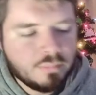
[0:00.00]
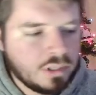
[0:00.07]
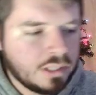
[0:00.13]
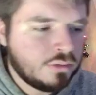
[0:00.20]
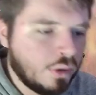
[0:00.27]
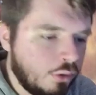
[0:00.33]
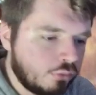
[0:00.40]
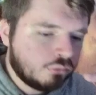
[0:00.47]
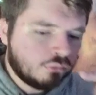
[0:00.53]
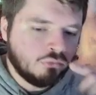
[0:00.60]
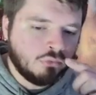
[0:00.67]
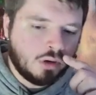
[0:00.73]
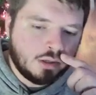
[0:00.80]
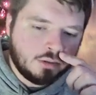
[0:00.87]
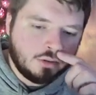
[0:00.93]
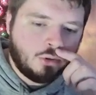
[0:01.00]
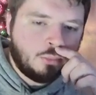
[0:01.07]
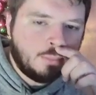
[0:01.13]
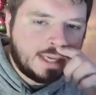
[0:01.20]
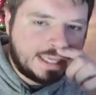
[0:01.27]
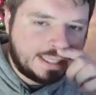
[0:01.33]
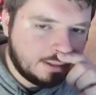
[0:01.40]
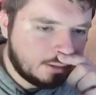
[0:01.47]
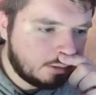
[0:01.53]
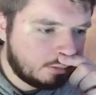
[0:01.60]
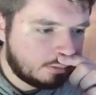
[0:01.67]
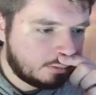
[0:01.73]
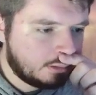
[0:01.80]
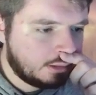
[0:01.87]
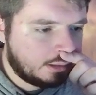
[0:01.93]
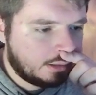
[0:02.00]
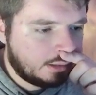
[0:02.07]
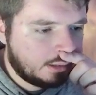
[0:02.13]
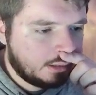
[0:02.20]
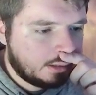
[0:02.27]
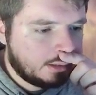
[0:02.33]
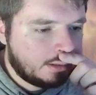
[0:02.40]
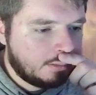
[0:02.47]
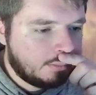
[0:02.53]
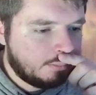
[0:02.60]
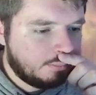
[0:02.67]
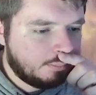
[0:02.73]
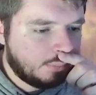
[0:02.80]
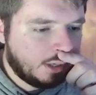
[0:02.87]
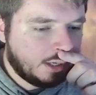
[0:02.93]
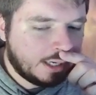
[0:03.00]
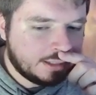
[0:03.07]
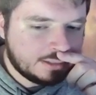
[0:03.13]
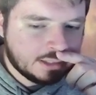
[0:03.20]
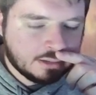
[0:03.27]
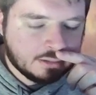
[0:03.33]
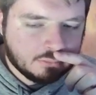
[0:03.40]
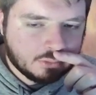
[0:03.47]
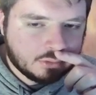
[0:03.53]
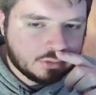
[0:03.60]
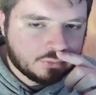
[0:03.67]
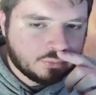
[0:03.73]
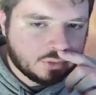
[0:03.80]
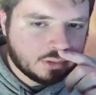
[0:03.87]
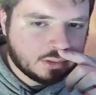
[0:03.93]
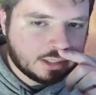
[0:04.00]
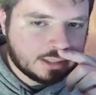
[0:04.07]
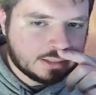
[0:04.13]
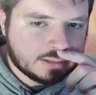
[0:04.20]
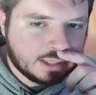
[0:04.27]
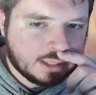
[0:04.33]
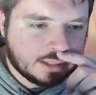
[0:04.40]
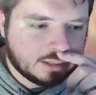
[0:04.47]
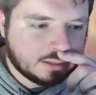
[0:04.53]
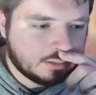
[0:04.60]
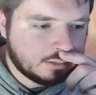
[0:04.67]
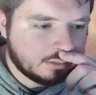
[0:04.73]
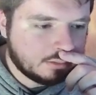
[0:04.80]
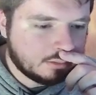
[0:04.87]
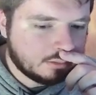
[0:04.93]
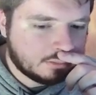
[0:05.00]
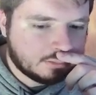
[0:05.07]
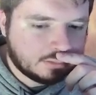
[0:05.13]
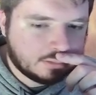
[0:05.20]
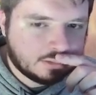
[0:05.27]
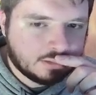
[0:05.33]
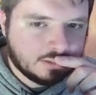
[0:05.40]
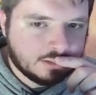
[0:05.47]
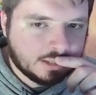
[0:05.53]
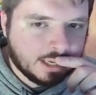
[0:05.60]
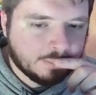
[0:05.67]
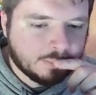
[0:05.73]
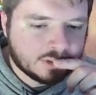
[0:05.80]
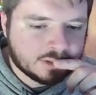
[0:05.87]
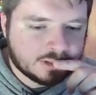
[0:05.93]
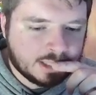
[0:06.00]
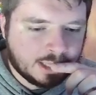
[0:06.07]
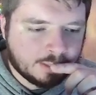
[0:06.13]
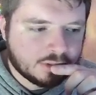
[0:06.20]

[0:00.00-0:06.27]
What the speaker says: don't run Omega, but I didn't really feel like taking that much damage